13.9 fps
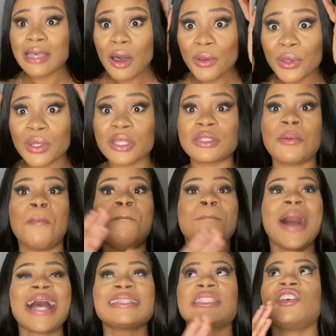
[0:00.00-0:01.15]
you, there's a
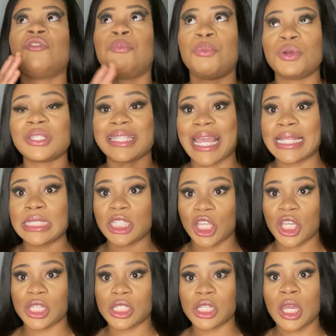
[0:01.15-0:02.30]
massive
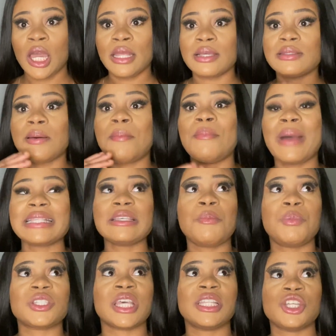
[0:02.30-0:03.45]
percentage
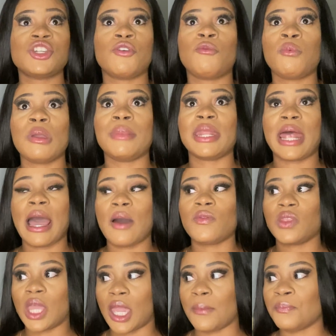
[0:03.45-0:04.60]
of women out
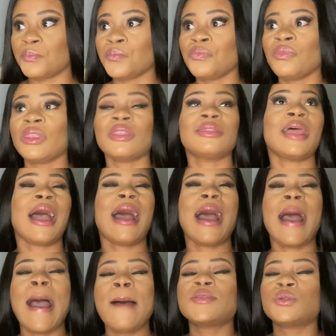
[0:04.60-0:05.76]
there that
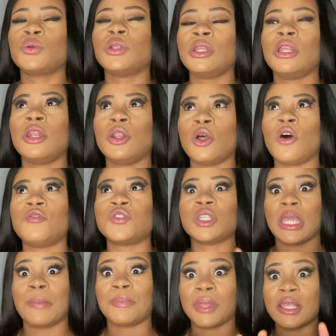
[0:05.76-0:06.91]
absolutely love to
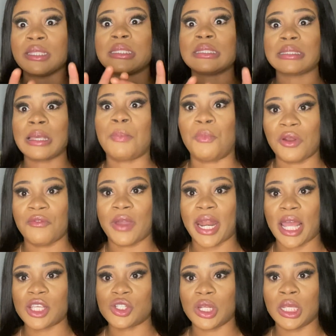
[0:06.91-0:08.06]
keep things separate
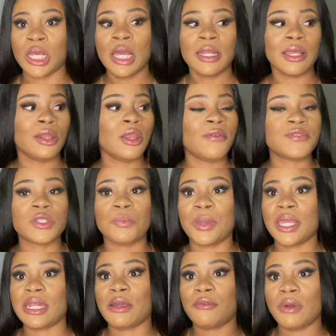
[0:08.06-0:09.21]
financially. They love to pay
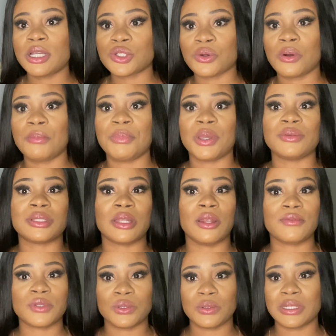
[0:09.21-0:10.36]
their restaurant bills, they love
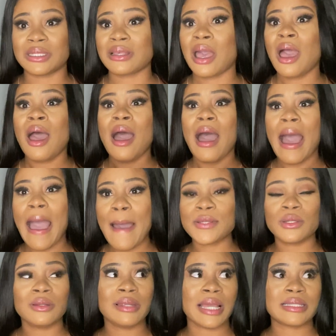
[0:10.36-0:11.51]
to do this,
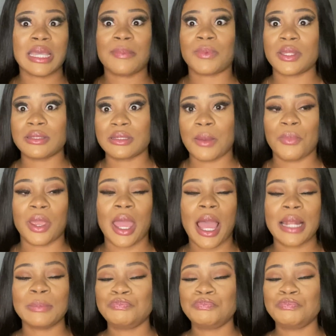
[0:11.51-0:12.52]
absolutely like to keep things separate. And